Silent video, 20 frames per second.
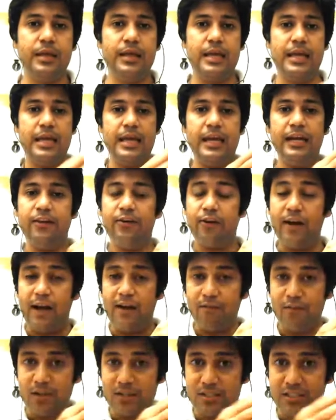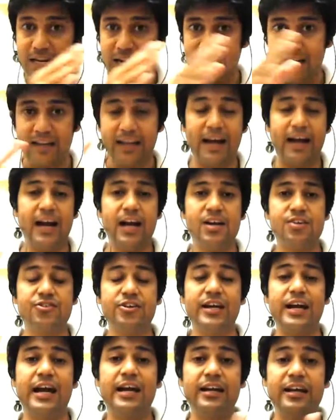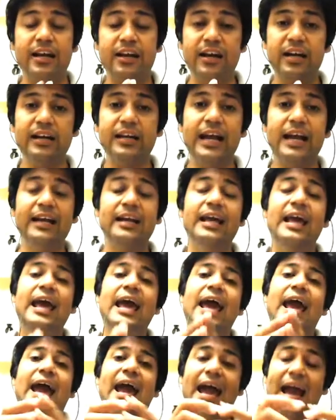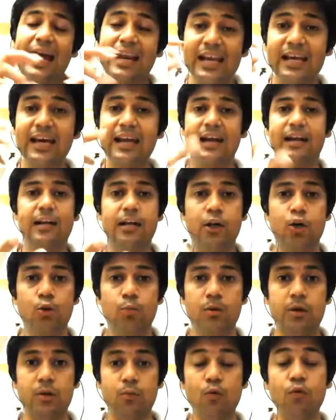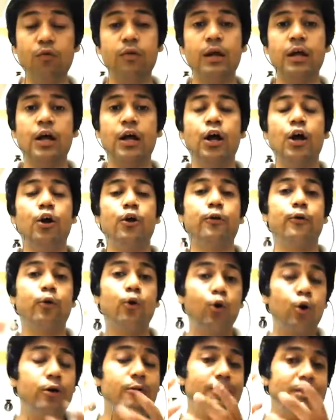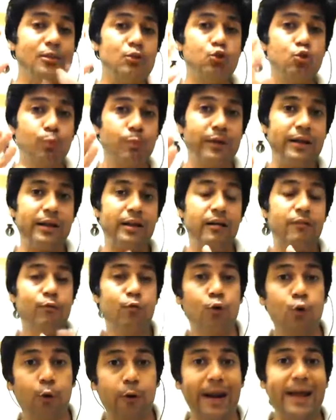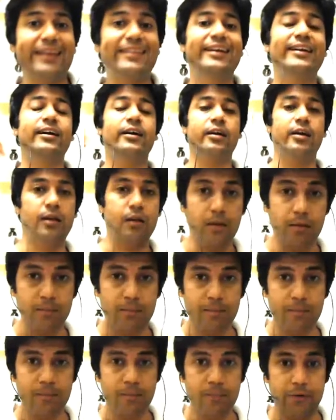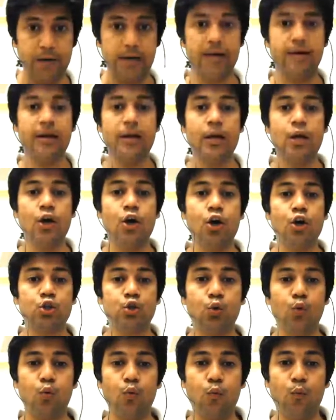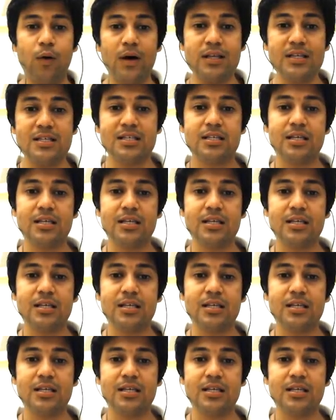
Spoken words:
it traversed the entire string and didn't get any character to be removed, don't be stupid enough to try that again, right? So once